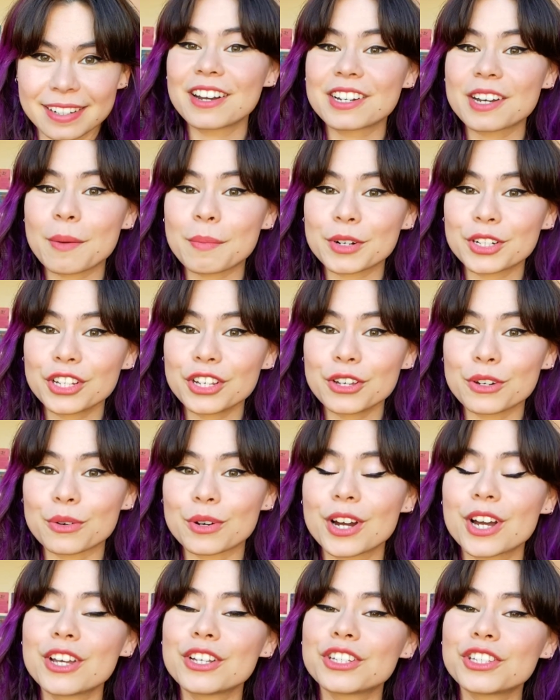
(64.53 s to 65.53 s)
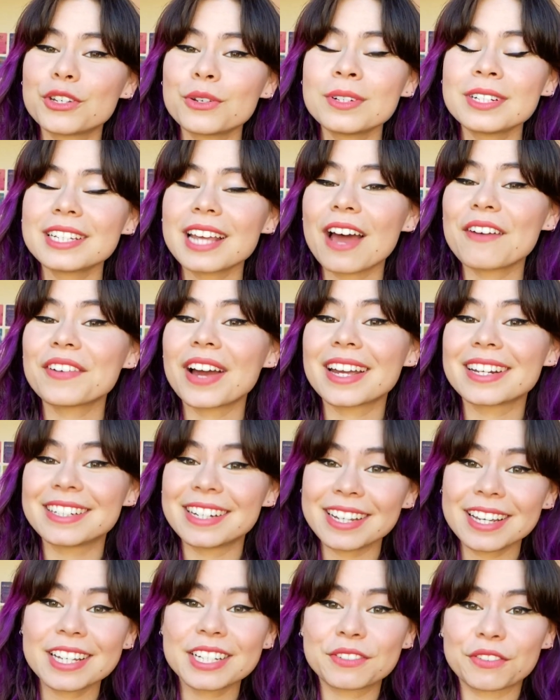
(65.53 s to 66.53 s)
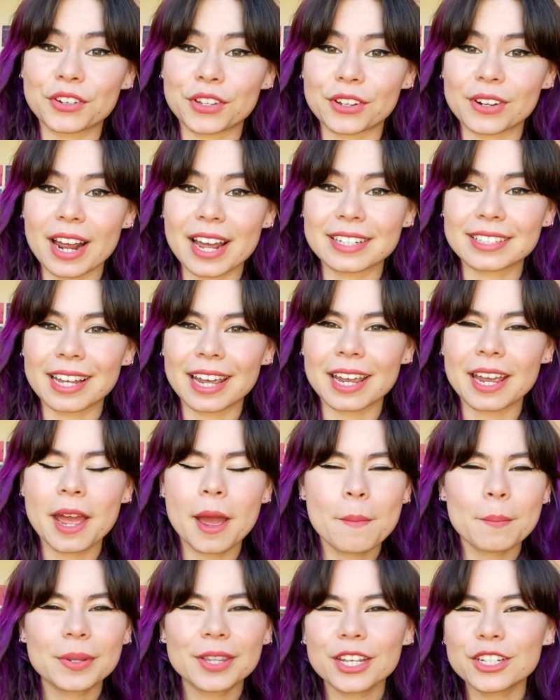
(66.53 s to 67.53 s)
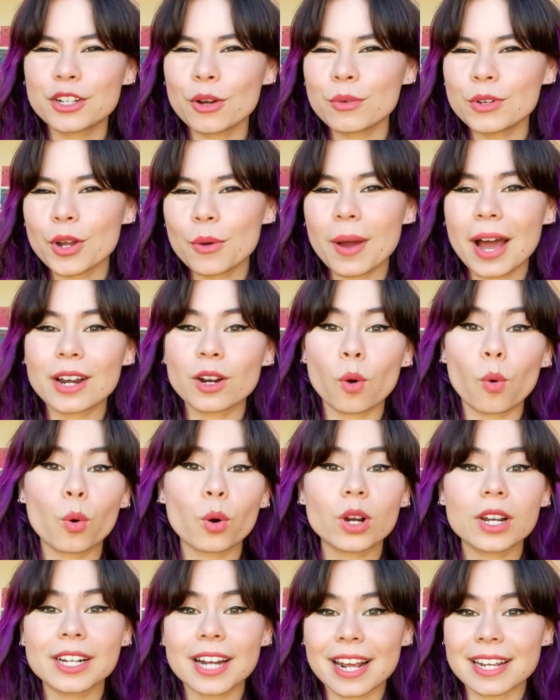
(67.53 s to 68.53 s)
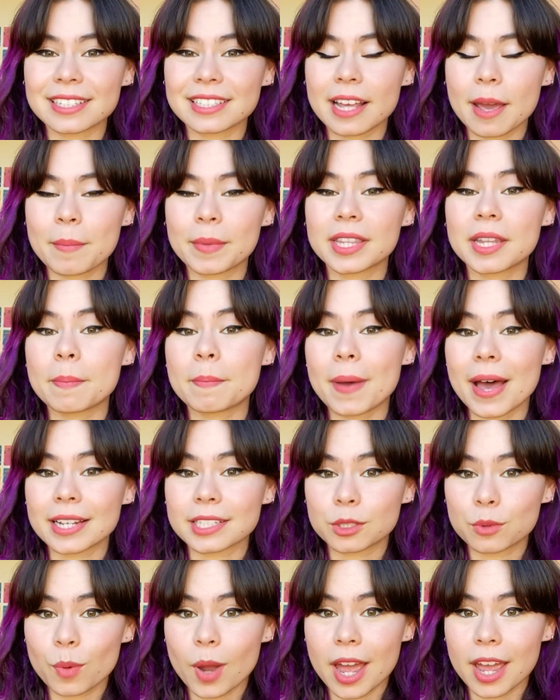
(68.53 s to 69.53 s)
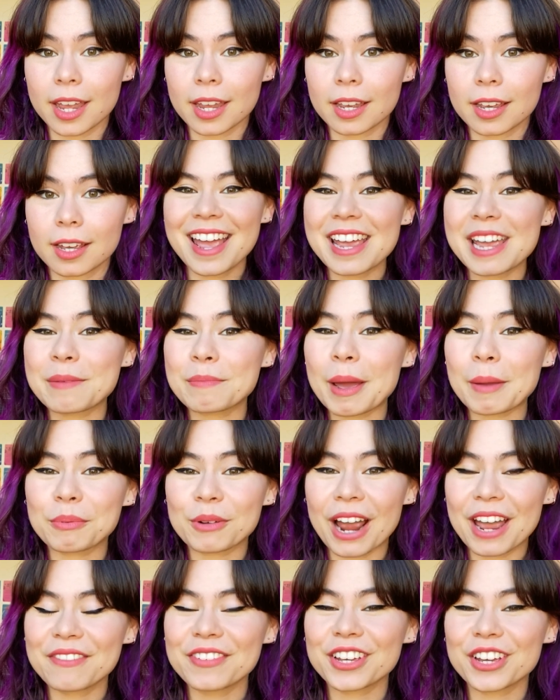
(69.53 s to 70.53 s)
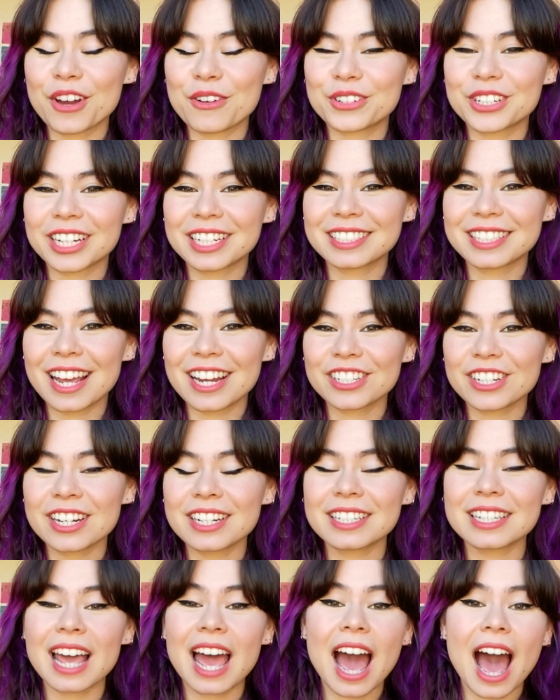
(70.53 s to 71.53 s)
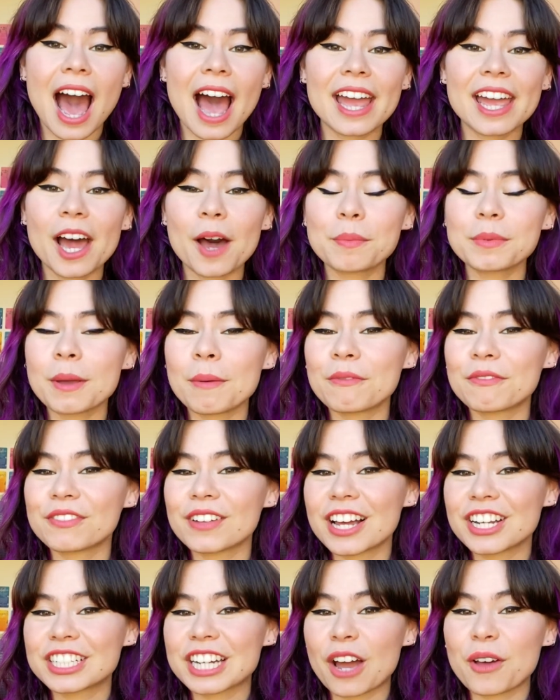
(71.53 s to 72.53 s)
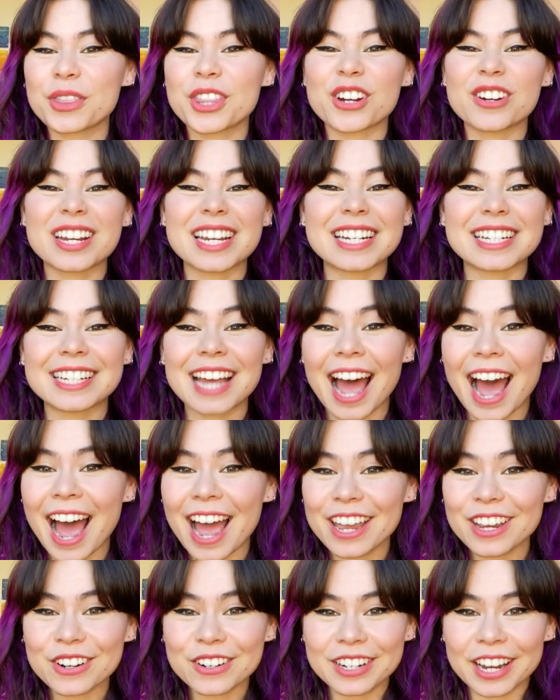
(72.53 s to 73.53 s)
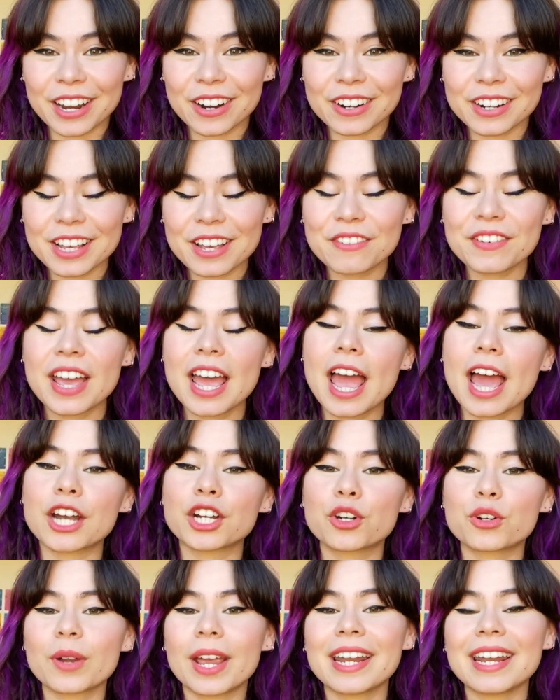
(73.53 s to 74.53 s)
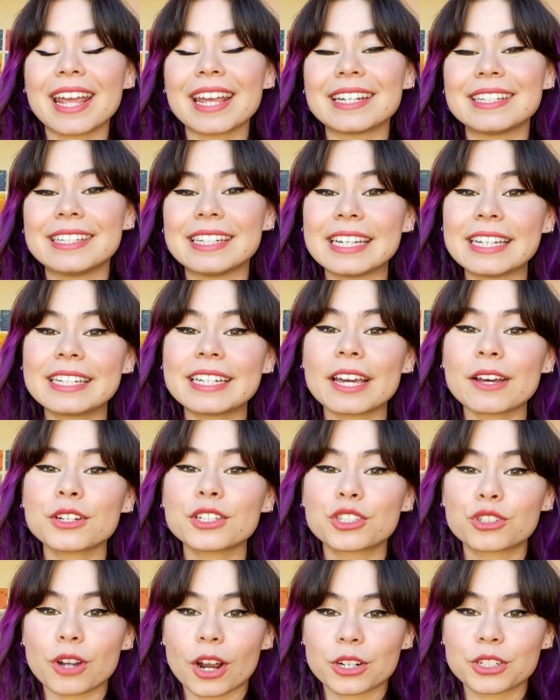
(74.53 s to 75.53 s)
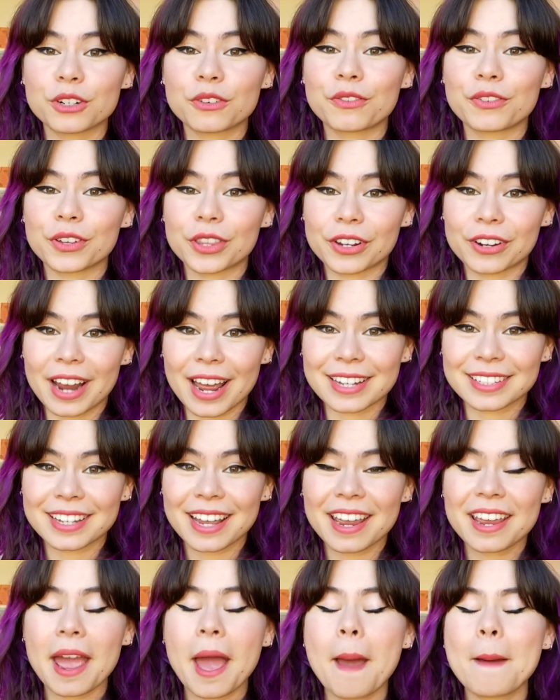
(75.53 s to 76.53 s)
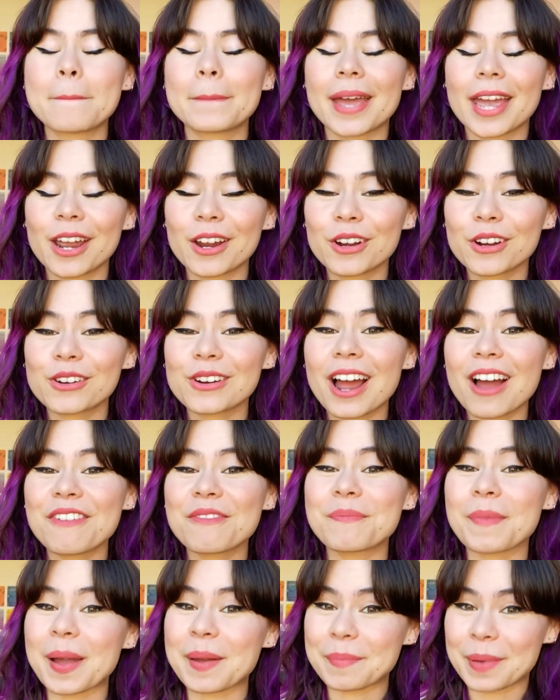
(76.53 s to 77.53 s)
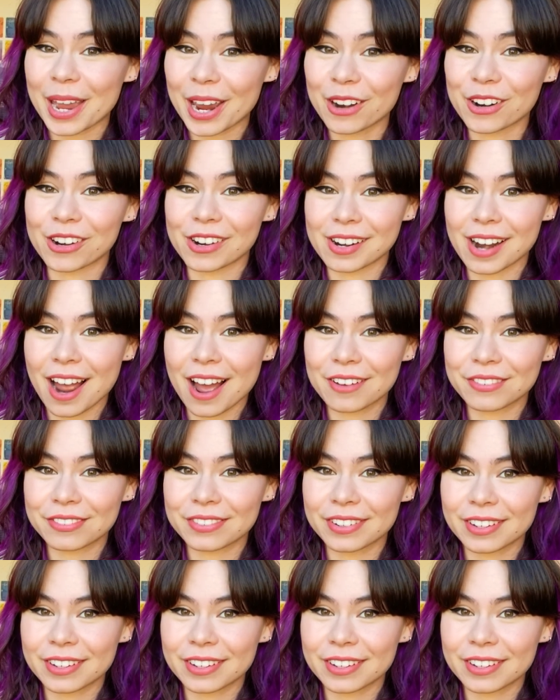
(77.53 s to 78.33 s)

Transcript: Number two, students have ideas for their essay, but they don't know how to organize them in the best way. In my private coaching sessions, I help them flesh out their entire narrative and create a detailed structure for their essay, paragraph by paragraph.